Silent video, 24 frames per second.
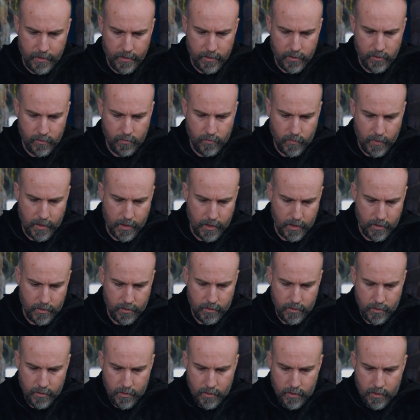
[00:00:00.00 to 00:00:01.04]
somewhere
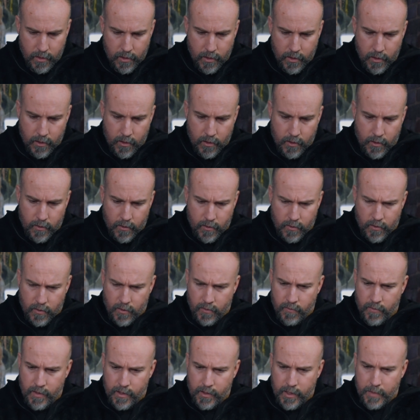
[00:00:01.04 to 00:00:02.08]

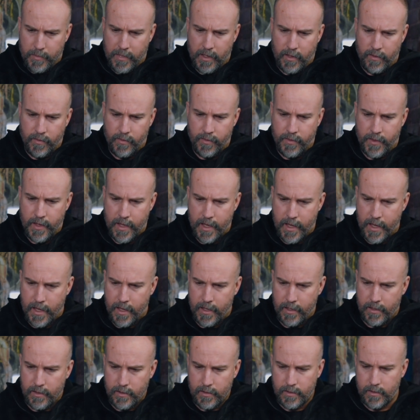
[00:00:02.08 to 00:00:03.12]
around about there.